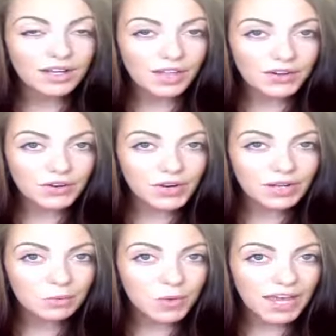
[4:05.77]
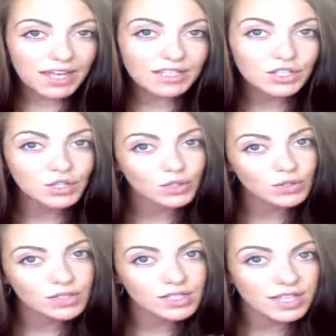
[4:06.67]
another great way
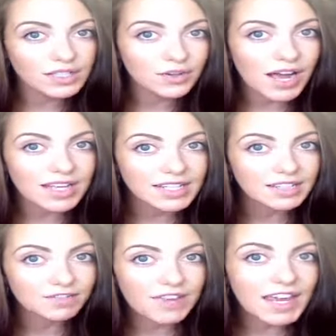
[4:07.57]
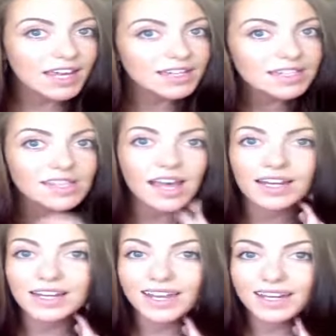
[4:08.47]
to slenderize the face
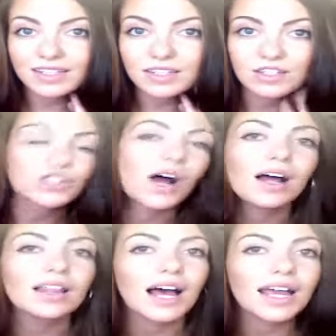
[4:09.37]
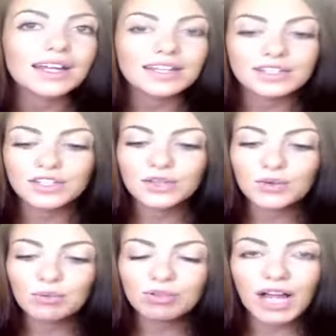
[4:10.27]
and enhance the jawline is to
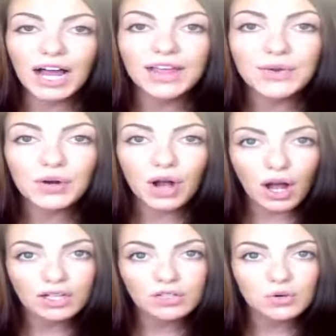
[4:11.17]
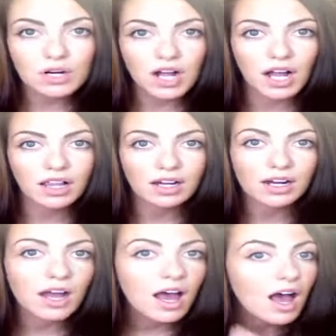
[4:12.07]
apply your contour color,
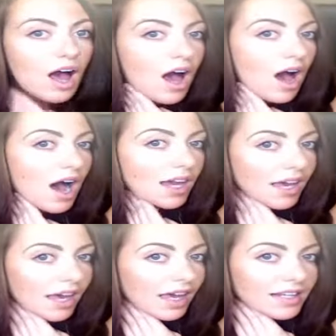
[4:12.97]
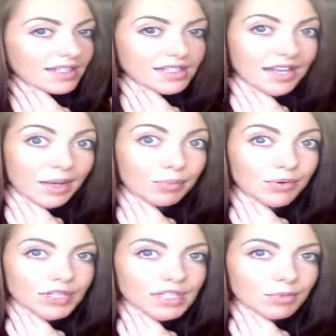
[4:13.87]
again, same
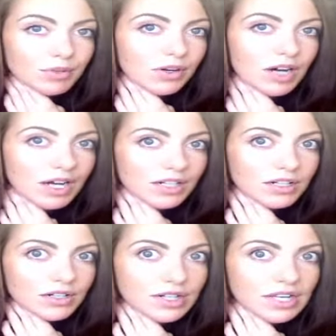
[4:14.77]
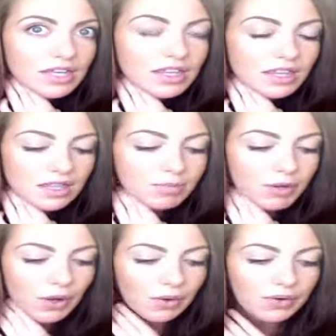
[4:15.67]
principle, underneath the
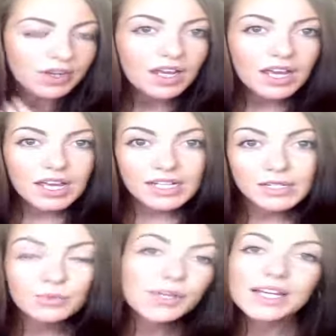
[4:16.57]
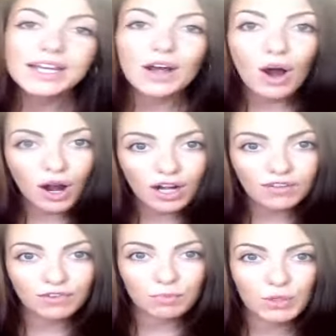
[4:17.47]
bone. It's really hard
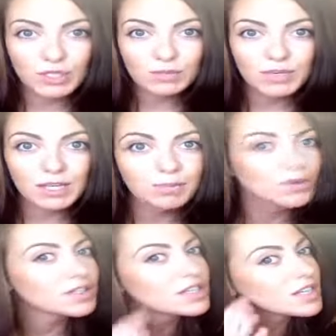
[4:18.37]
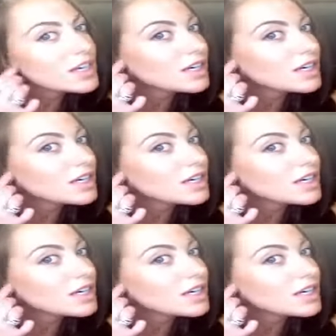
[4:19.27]
for most people to,